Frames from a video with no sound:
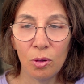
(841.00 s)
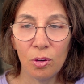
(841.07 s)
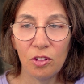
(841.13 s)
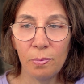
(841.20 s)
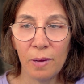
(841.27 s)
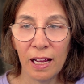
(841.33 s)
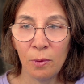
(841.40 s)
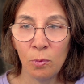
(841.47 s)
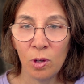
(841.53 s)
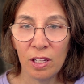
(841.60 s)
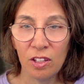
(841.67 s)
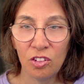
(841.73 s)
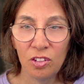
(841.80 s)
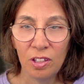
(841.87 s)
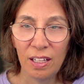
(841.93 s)
as mine
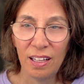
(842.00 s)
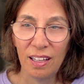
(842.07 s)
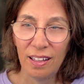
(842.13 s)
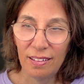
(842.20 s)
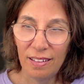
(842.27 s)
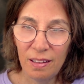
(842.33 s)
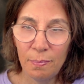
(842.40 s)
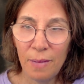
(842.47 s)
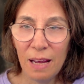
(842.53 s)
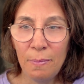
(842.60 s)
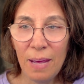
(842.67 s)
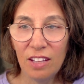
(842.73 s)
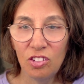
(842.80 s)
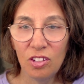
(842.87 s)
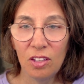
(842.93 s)
was, then it may
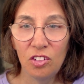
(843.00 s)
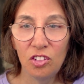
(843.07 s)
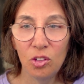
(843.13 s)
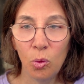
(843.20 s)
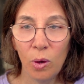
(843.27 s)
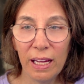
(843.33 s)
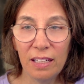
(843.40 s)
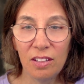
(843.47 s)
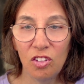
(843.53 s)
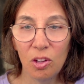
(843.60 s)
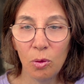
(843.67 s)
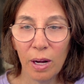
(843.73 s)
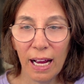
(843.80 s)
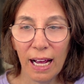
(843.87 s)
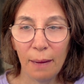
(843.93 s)
make sense to wait and see
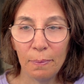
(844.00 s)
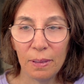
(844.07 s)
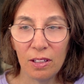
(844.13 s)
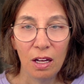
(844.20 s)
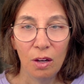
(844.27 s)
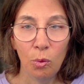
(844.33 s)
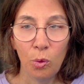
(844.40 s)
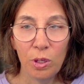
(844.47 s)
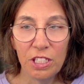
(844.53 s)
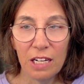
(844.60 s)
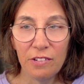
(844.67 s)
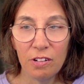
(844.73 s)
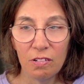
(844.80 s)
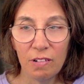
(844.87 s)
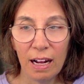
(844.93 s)
what happens.
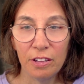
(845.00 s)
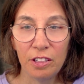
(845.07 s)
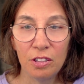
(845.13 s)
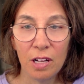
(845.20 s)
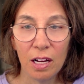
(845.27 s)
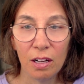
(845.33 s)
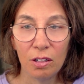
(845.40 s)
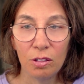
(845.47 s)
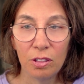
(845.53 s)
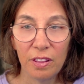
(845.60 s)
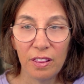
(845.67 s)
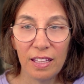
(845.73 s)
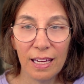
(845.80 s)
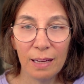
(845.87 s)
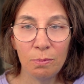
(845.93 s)
Whichever route you go,
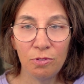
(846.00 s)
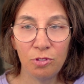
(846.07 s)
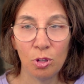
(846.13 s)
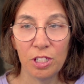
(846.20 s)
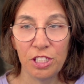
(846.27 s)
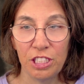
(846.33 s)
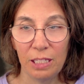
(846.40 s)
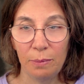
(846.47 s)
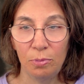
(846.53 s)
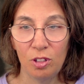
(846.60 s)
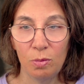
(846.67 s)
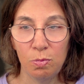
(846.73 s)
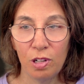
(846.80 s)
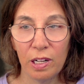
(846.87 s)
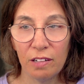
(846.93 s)
the M4 chips are
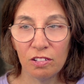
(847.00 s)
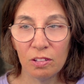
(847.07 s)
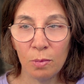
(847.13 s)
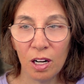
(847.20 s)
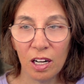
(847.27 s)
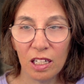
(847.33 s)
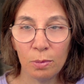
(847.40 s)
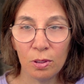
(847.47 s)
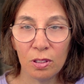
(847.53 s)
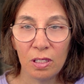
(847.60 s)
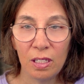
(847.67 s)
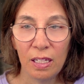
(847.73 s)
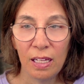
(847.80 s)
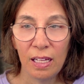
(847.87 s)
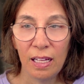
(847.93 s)
pretty remarkable.
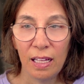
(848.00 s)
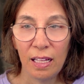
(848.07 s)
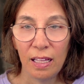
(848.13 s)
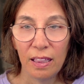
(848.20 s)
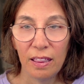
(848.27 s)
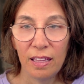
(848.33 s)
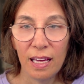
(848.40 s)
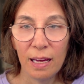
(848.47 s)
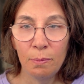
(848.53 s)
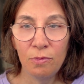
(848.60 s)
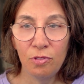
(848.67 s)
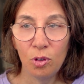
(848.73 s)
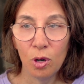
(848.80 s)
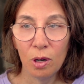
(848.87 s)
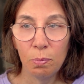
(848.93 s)
The
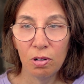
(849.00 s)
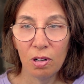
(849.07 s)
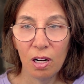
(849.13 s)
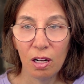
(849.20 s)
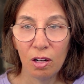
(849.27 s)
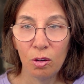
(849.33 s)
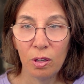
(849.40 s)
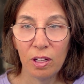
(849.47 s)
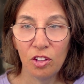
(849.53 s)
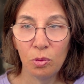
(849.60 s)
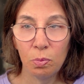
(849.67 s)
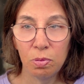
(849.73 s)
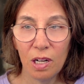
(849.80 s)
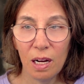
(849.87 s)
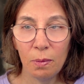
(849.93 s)
M4 Pro is
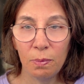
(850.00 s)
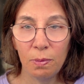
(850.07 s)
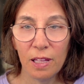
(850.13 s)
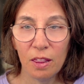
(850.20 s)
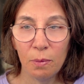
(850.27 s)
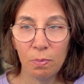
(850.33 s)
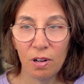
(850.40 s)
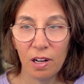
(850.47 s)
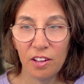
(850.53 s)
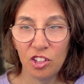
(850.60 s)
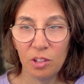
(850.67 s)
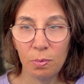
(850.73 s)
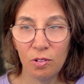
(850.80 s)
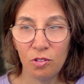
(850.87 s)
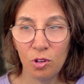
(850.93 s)
probably the price to
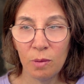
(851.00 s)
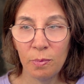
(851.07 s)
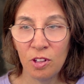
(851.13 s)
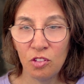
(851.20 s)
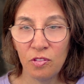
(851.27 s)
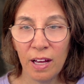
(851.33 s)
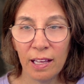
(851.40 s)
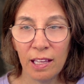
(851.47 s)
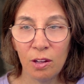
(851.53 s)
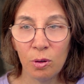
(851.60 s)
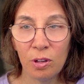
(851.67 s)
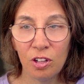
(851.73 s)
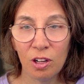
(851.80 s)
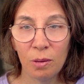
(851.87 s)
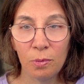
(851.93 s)
performance value in
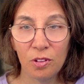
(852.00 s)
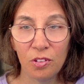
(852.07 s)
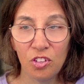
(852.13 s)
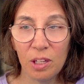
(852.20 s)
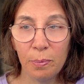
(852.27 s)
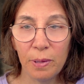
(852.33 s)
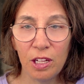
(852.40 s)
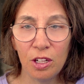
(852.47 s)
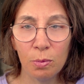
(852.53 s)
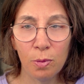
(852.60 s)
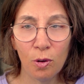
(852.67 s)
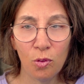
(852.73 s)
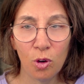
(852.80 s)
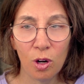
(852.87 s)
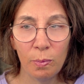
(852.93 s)
terms of CPU
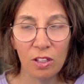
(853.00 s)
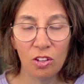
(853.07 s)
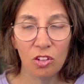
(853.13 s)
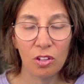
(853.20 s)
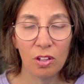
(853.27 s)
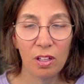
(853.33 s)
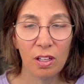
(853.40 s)
performance.